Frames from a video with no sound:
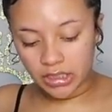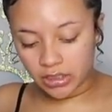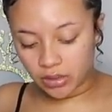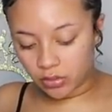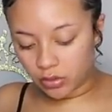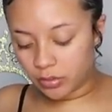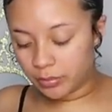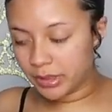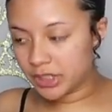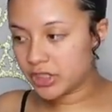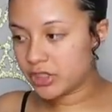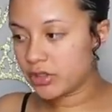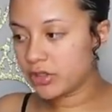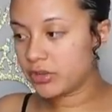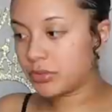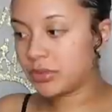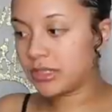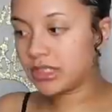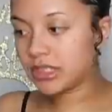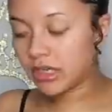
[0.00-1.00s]
cut a whole bunch of
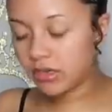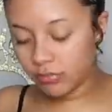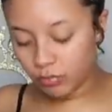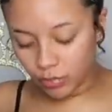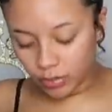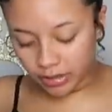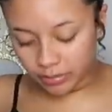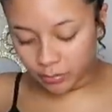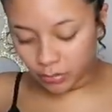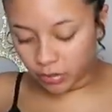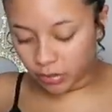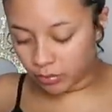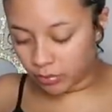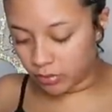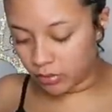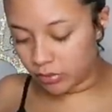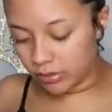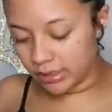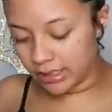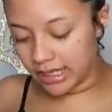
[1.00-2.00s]
those. We still have one more
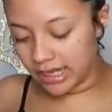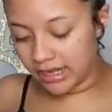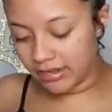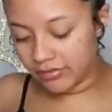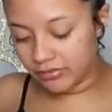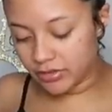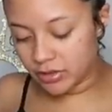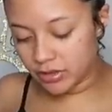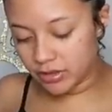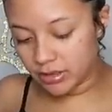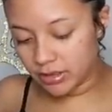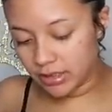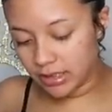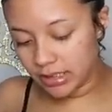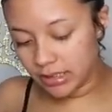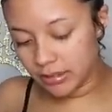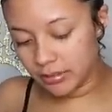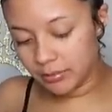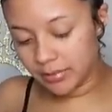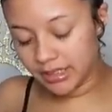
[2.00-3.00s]
roll left.
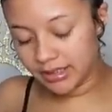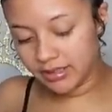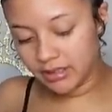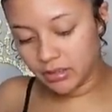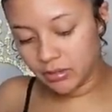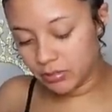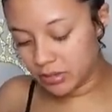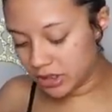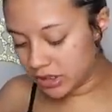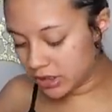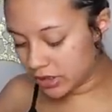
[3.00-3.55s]
I think we